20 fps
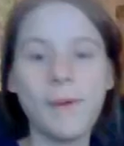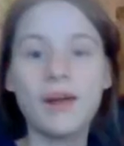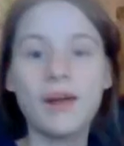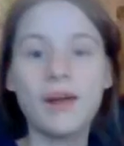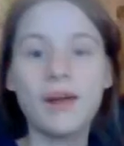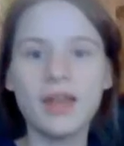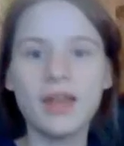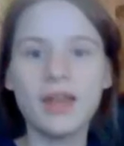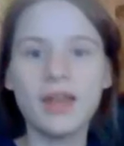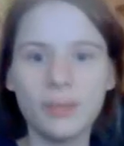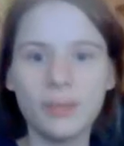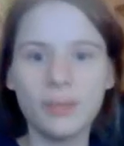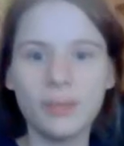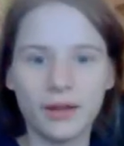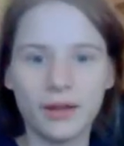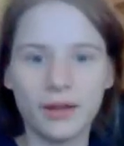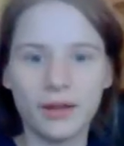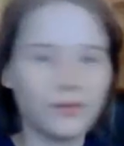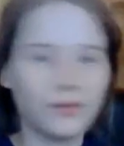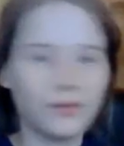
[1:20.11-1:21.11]

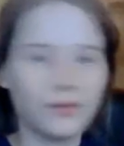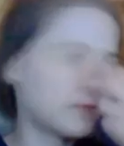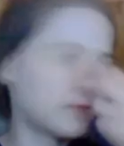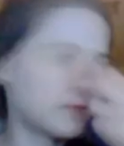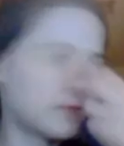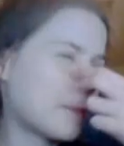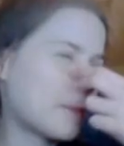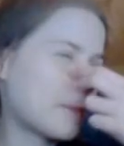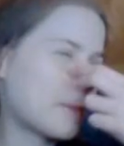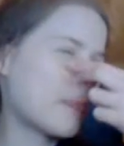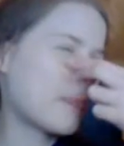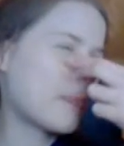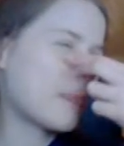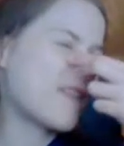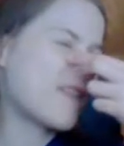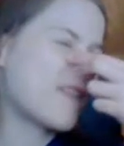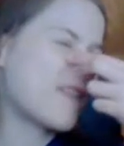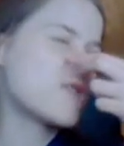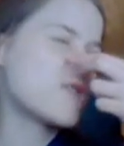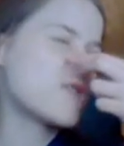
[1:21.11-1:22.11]
Anyways.
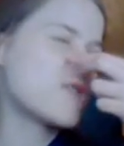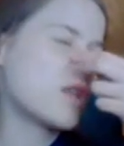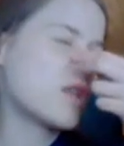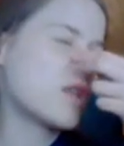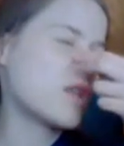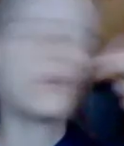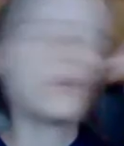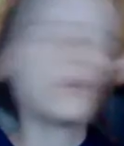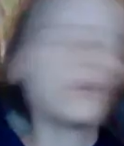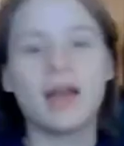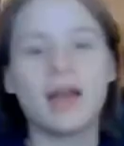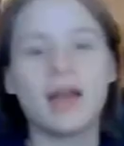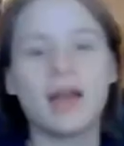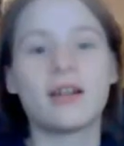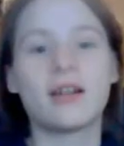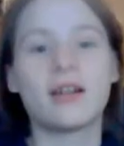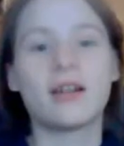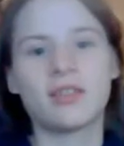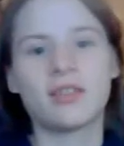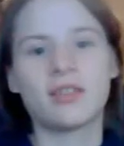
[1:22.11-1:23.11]
Oh
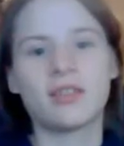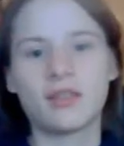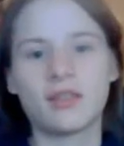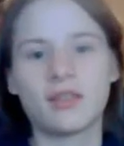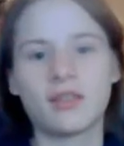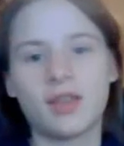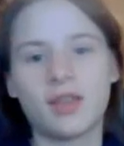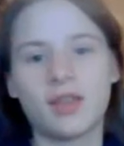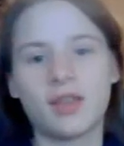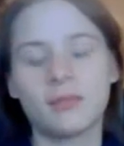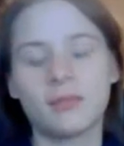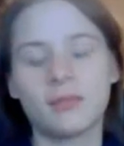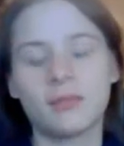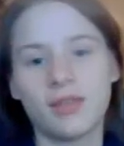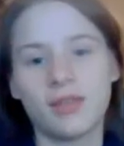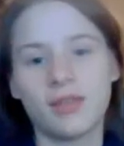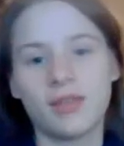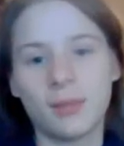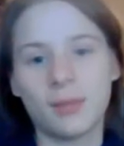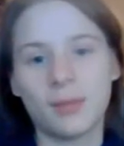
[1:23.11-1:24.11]
yeah, I already said his name.
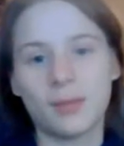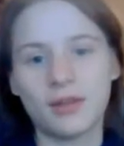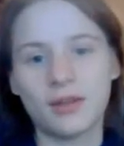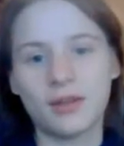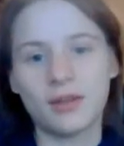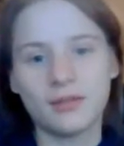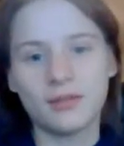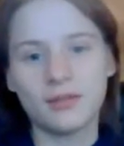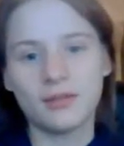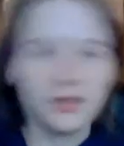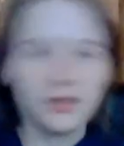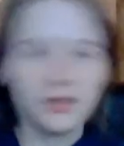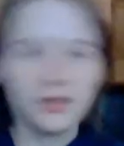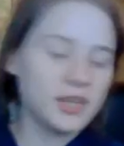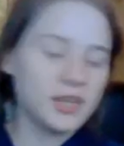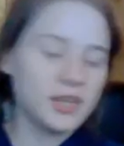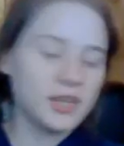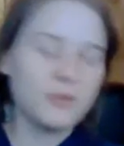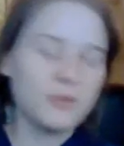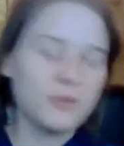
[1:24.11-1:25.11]
It's Damien.
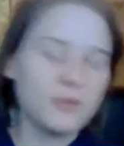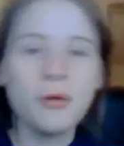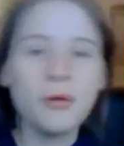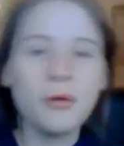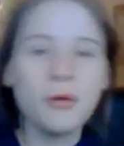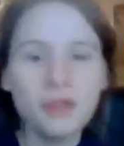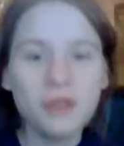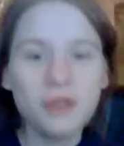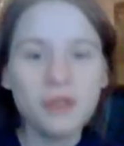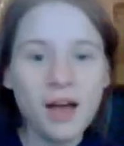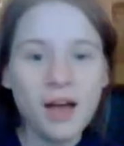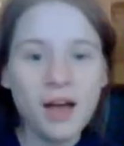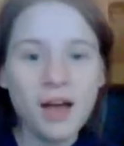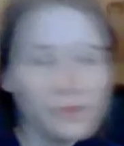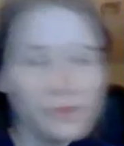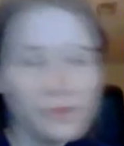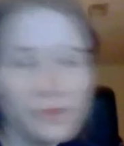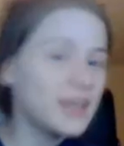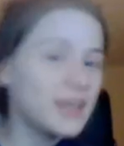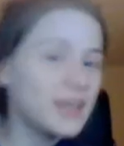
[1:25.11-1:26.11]
He was supposed to
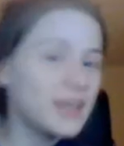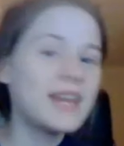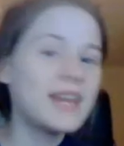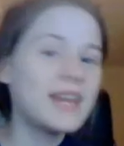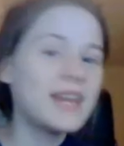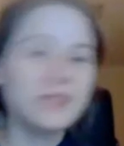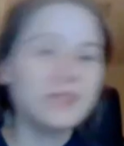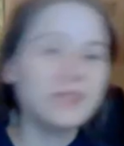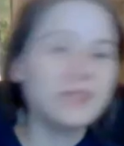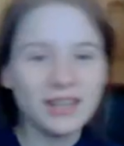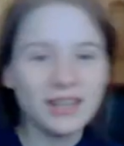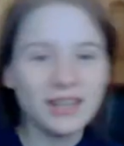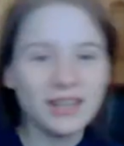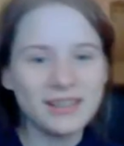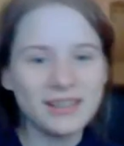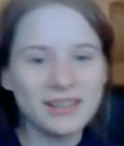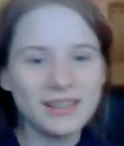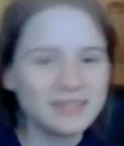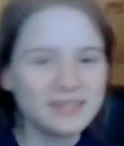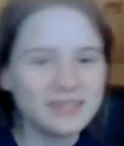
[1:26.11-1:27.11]
come. He never
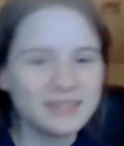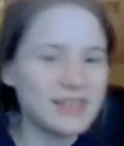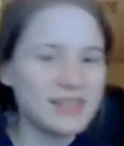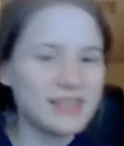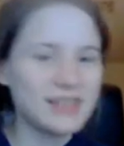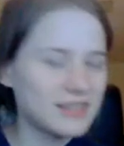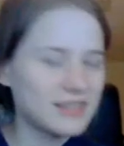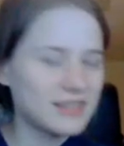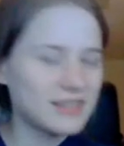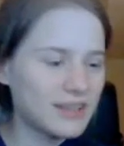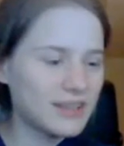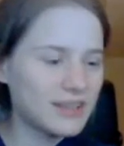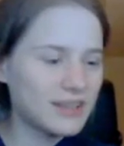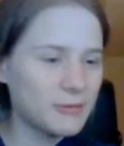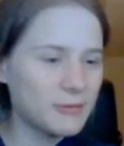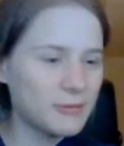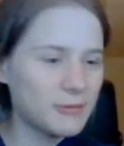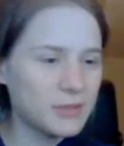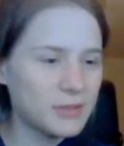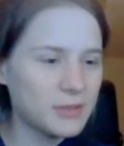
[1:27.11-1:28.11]
did. That just
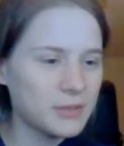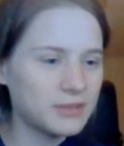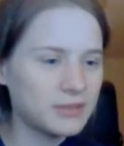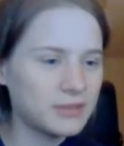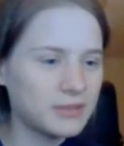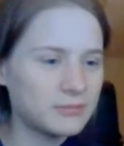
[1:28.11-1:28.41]
came out weird.